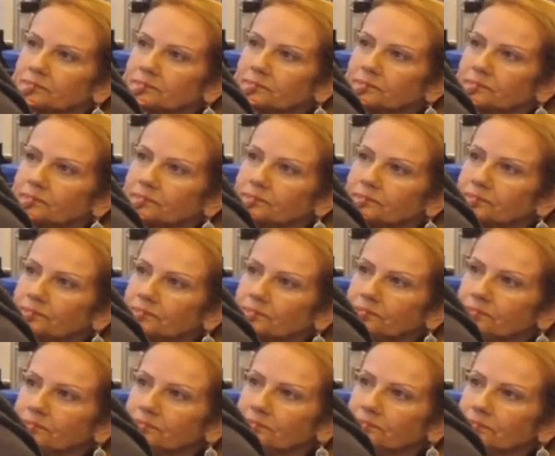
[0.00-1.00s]

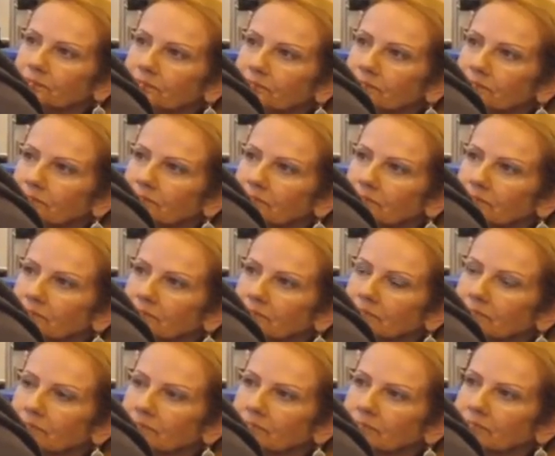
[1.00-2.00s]

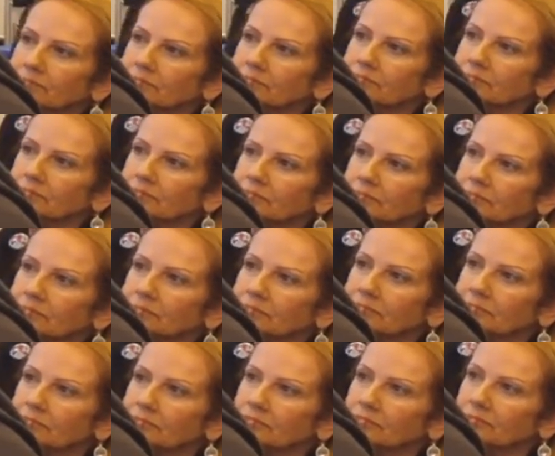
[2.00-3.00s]

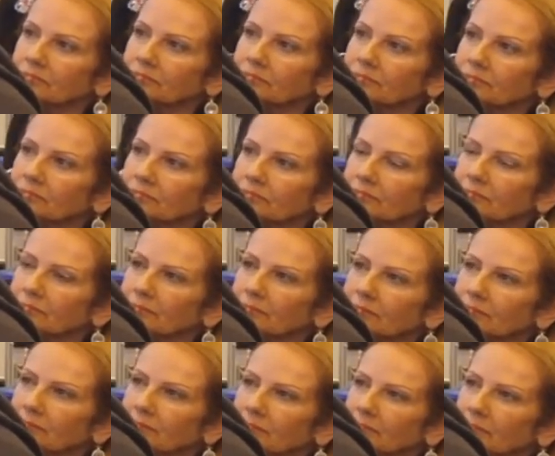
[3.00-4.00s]

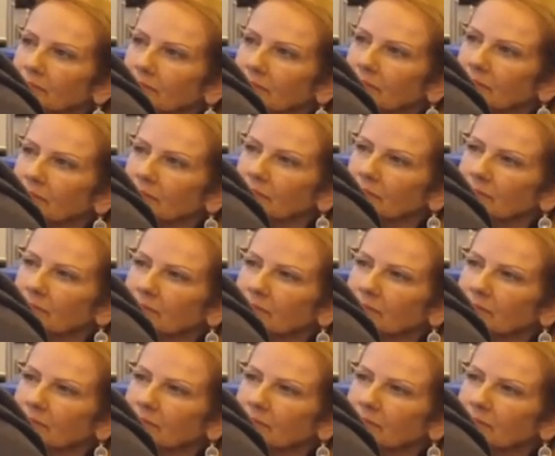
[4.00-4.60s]
No words are spoken by the person on screen.